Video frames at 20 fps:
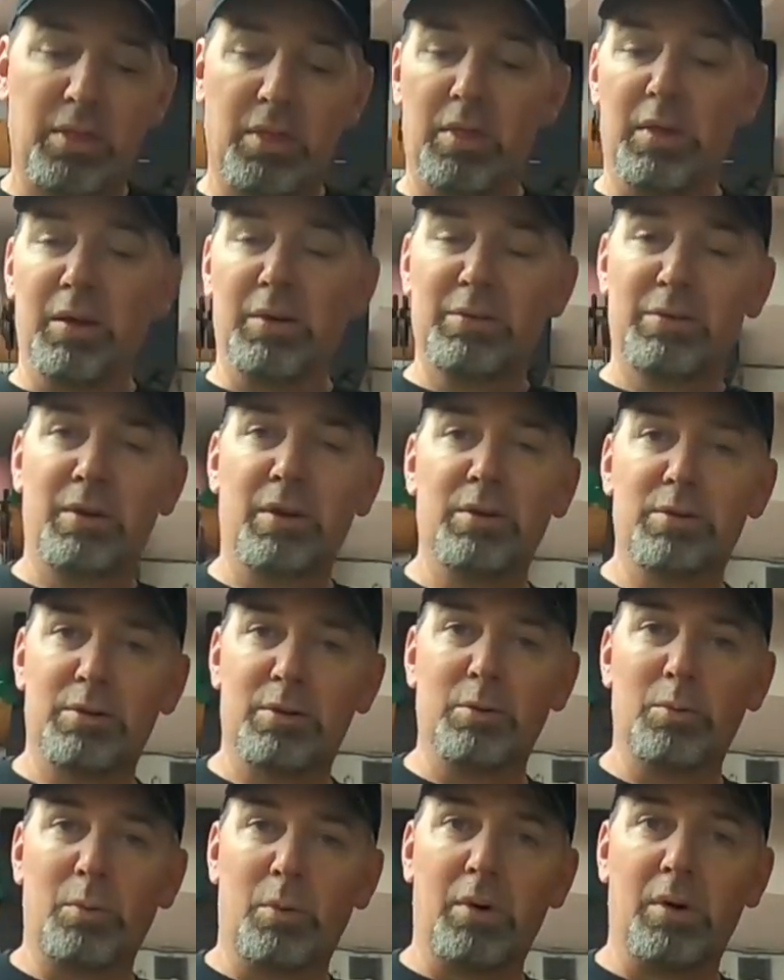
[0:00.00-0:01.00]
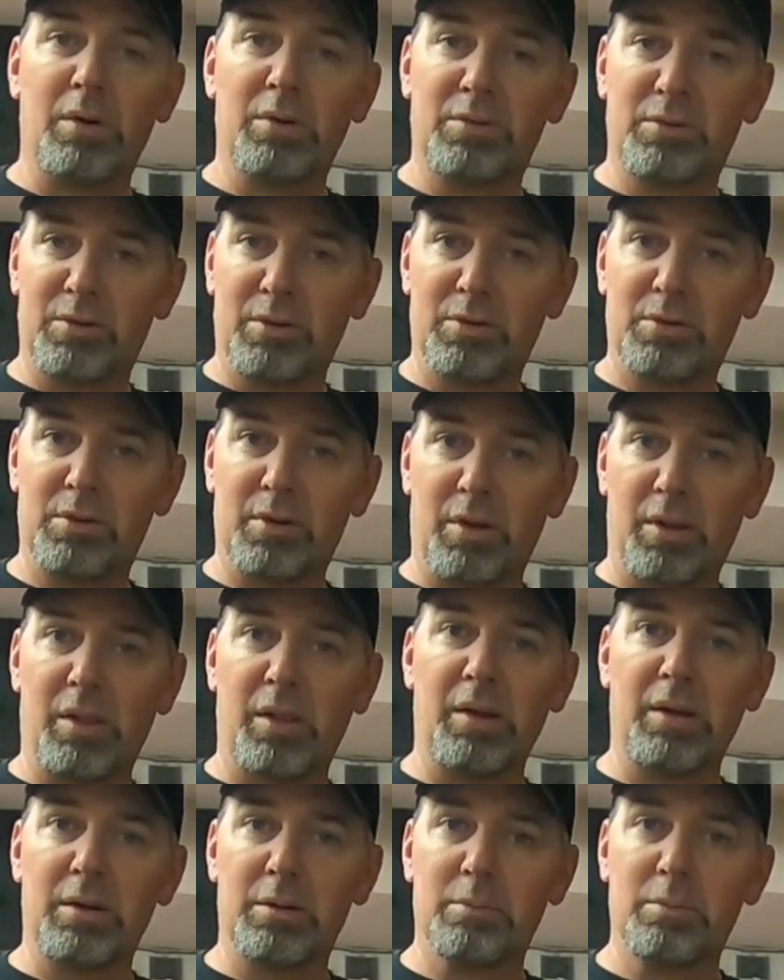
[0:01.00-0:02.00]
The intention was just to
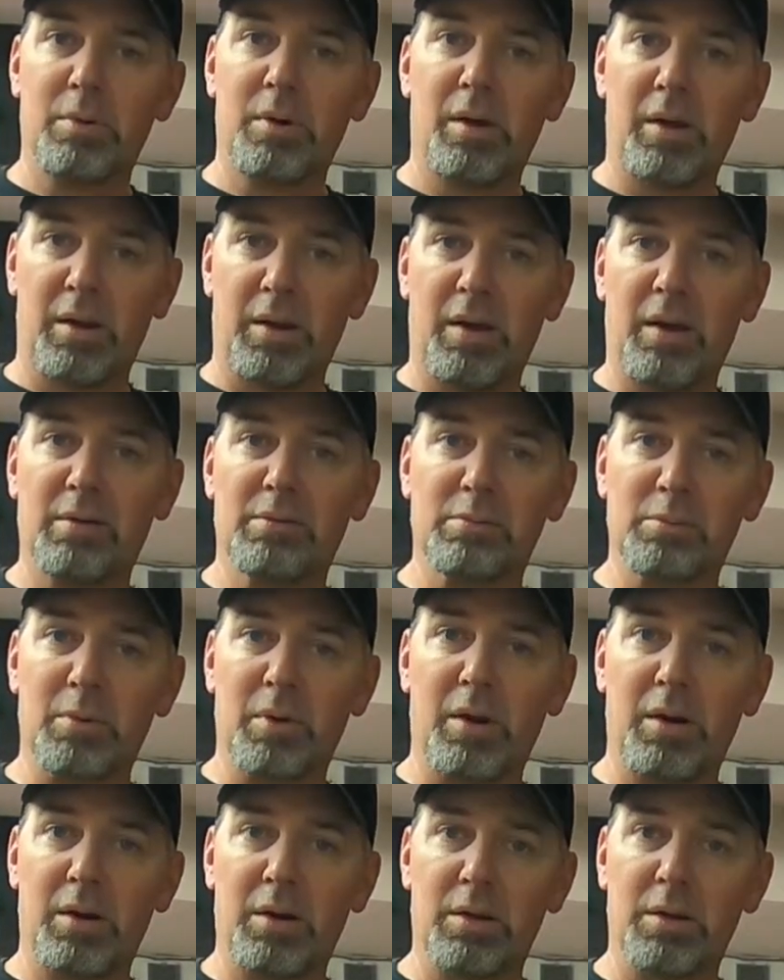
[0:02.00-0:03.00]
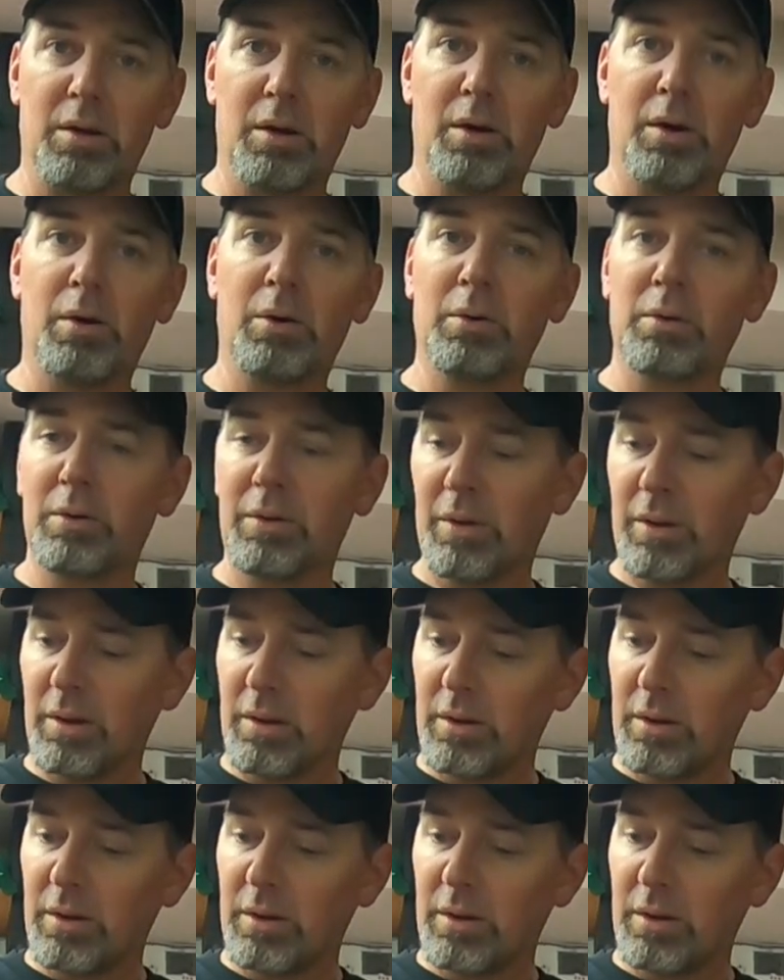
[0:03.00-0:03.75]
clean them and have them ready to go,